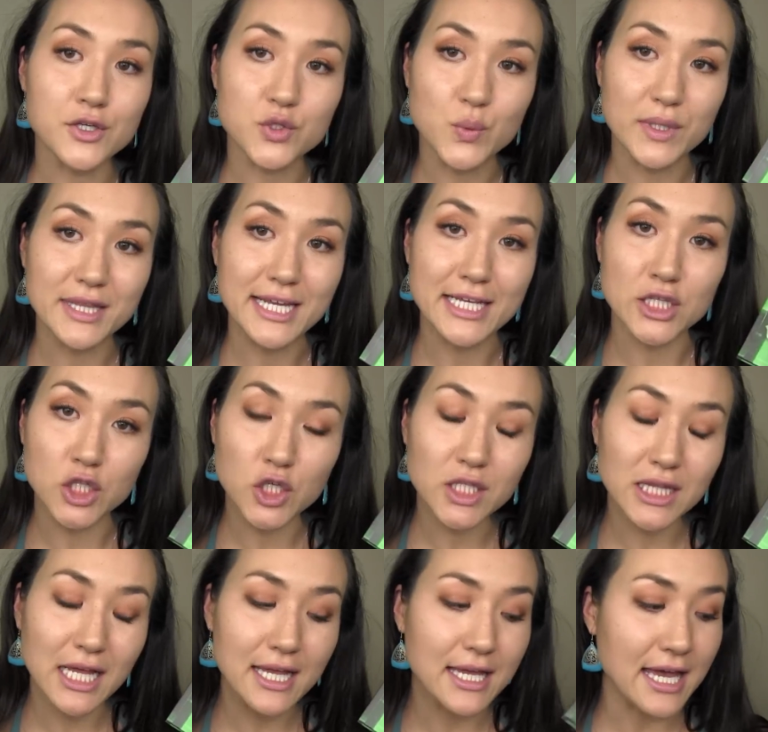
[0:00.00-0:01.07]
Here's what they
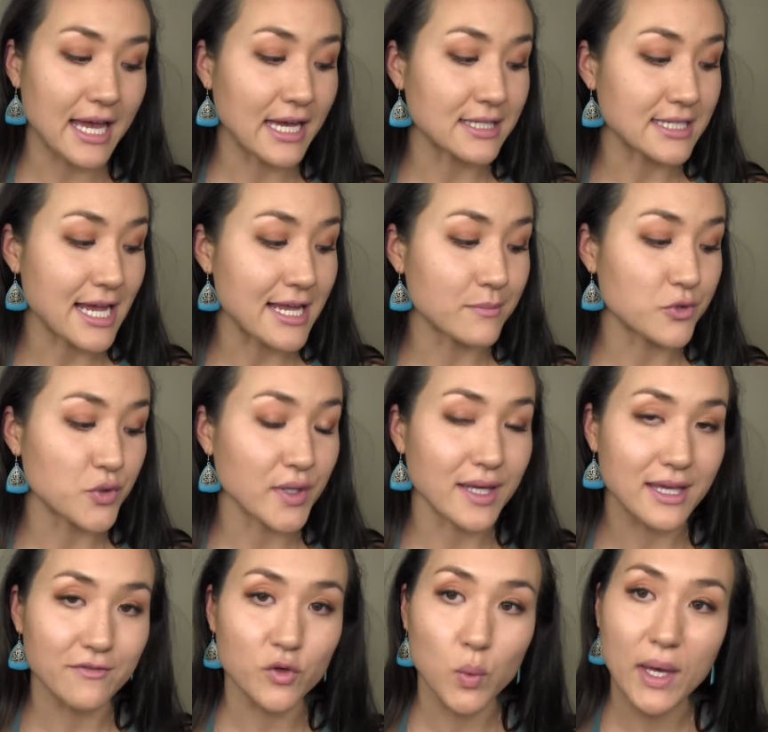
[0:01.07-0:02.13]
look like, and I am doing a
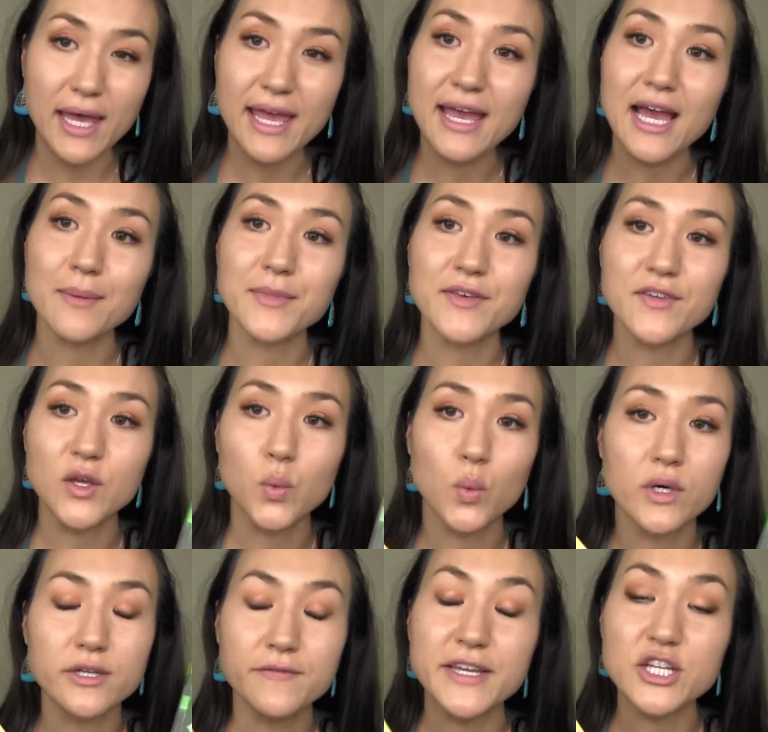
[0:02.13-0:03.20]
giveaway. I'm
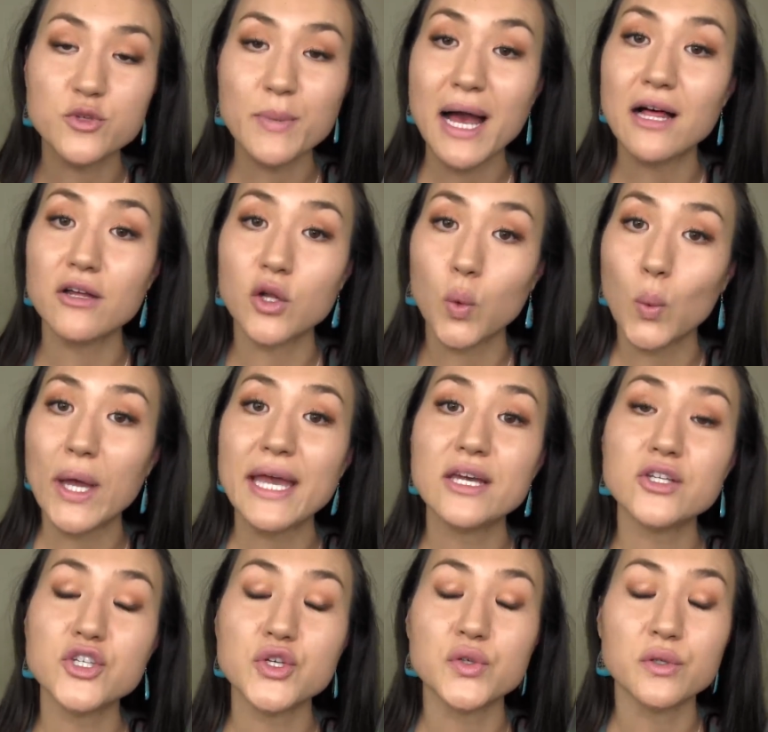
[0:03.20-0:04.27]
giving one of each palette
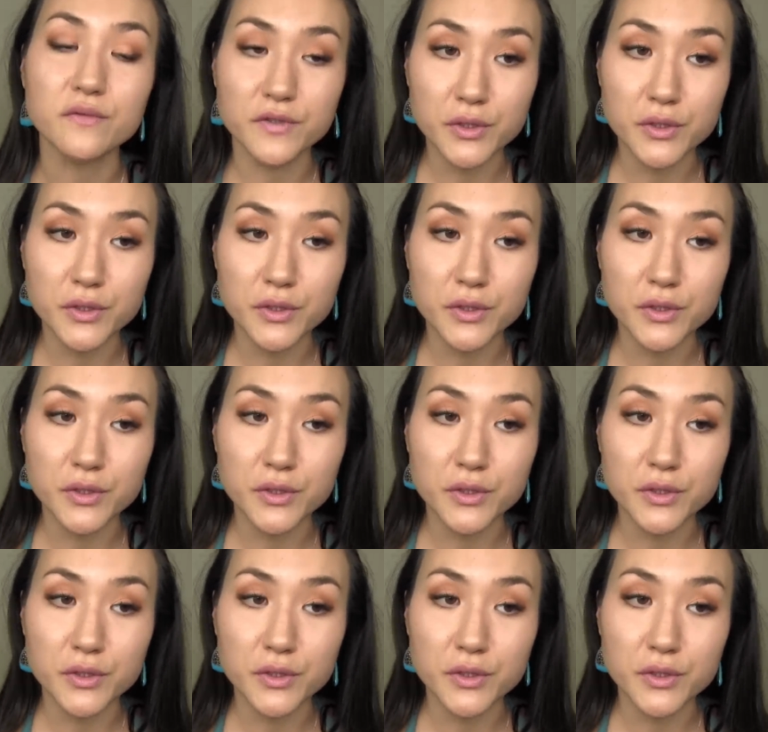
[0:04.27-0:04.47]
away to